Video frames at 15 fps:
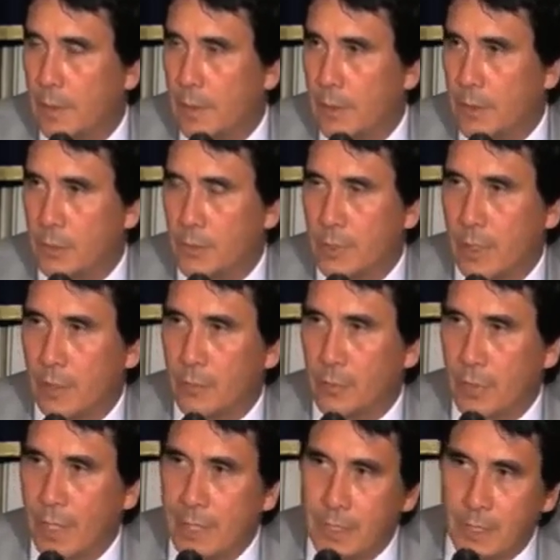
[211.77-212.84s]
Southern
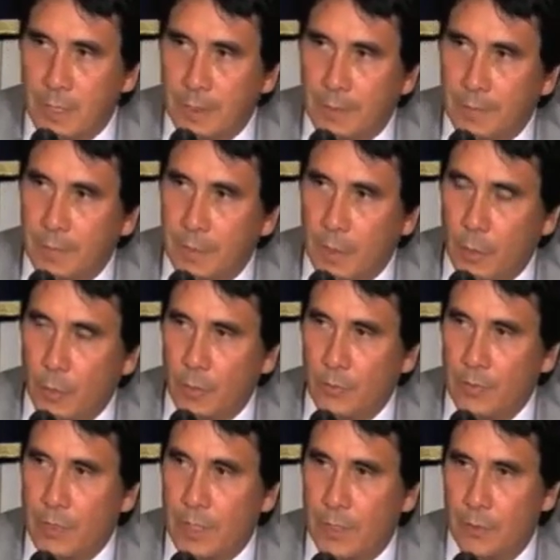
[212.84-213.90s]
California Edison, the owner of
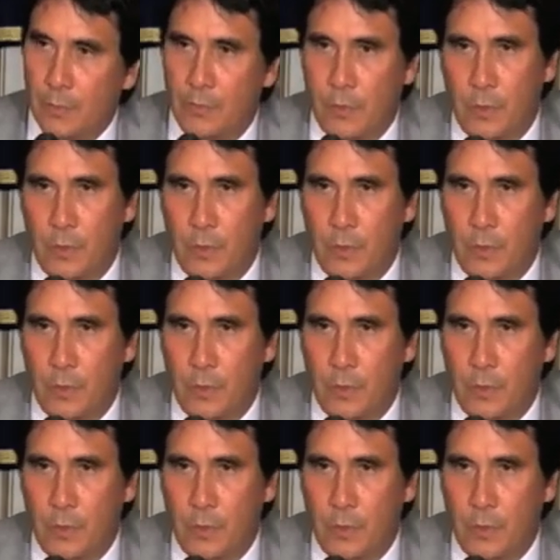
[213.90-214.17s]
the San Onofre